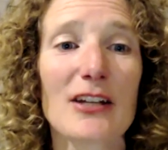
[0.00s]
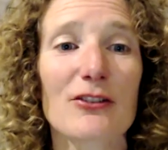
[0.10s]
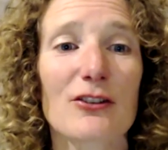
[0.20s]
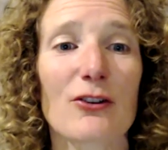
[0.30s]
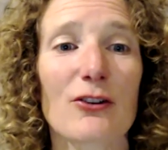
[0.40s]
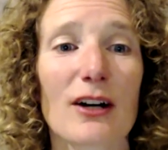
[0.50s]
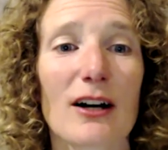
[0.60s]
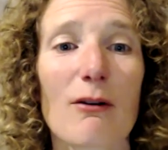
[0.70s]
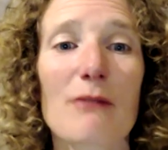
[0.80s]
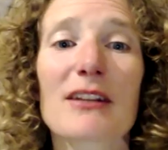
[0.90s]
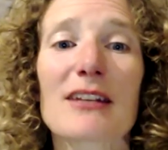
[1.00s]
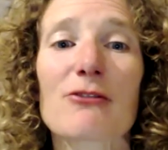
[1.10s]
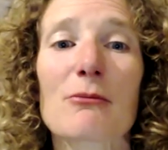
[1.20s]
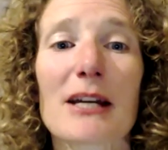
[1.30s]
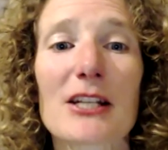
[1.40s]
So, however, the
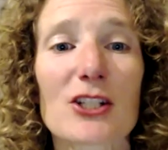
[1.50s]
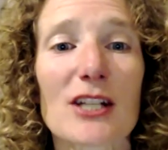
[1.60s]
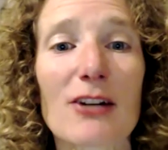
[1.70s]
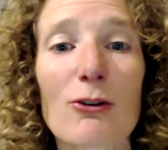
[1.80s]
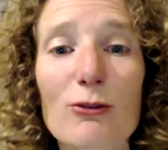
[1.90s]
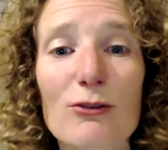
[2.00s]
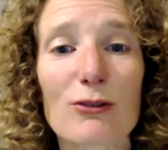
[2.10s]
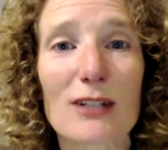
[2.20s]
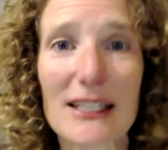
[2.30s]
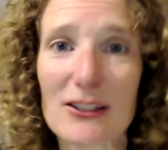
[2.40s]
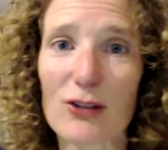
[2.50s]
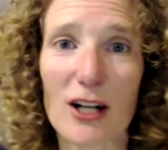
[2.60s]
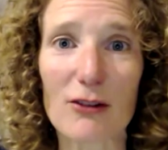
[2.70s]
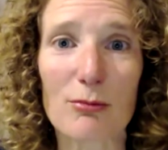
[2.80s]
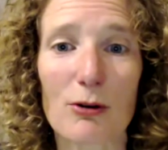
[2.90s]
inflammation can also lead to
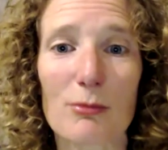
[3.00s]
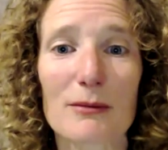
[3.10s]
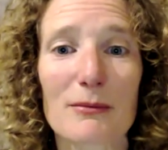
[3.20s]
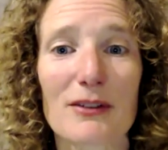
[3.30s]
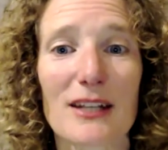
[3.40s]
health problems.